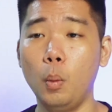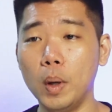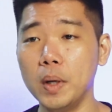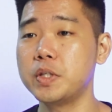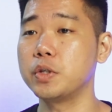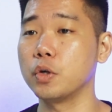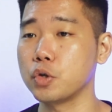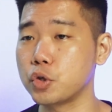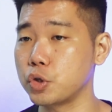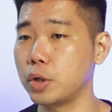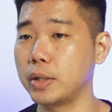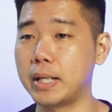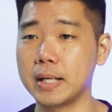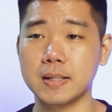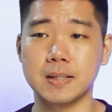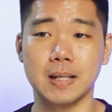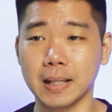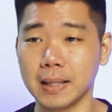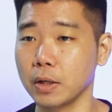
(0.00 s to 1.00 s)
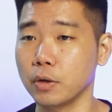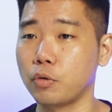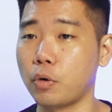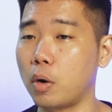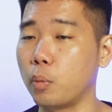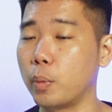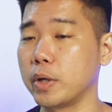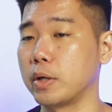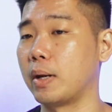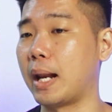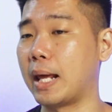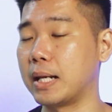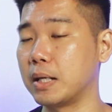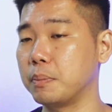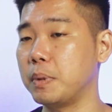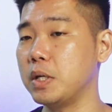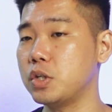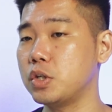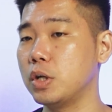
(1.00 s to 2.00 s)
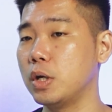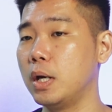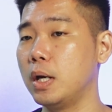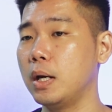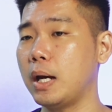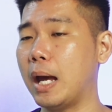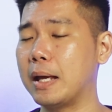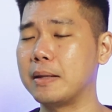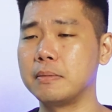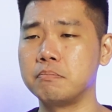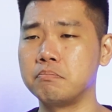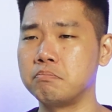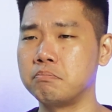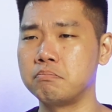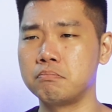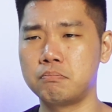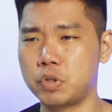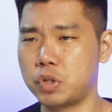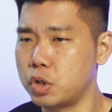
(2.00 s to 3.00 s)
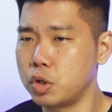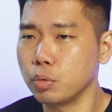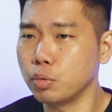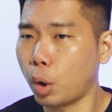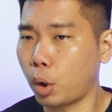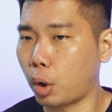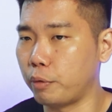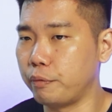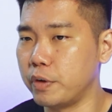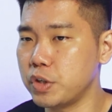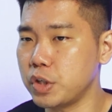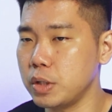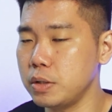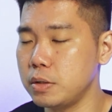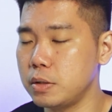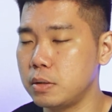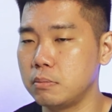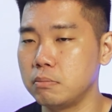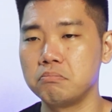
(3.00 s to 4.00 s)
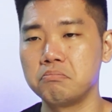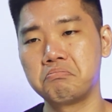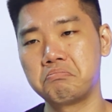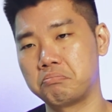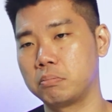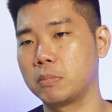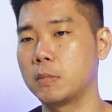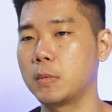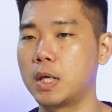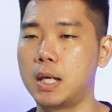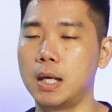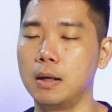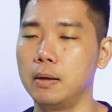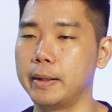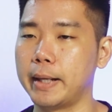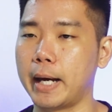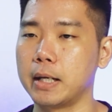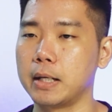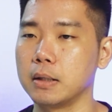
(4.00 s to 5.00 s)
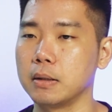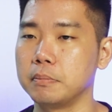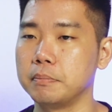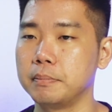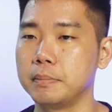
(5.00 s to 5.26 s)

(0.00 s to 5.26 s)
Once you're sure there's nothing wrong with your landing page and still no conversions, kill the idea.